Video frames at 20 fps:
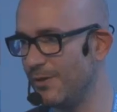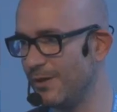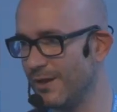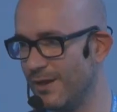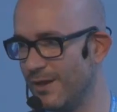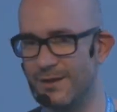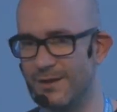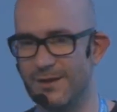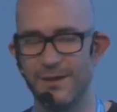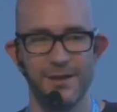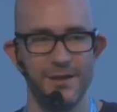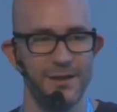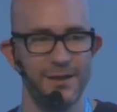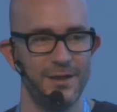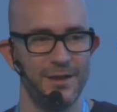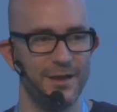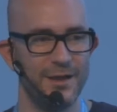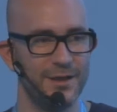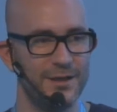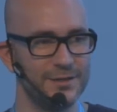And
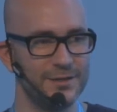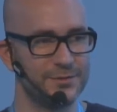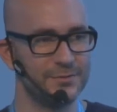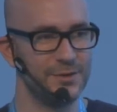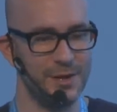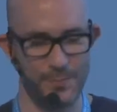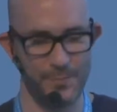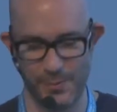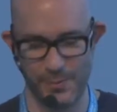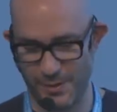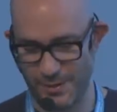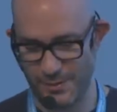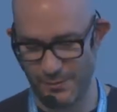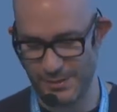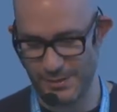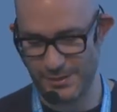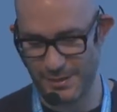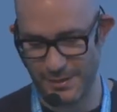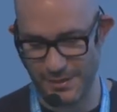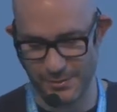uh, he's reappeared
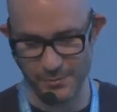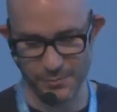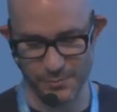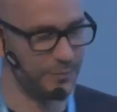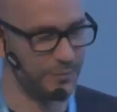recently to work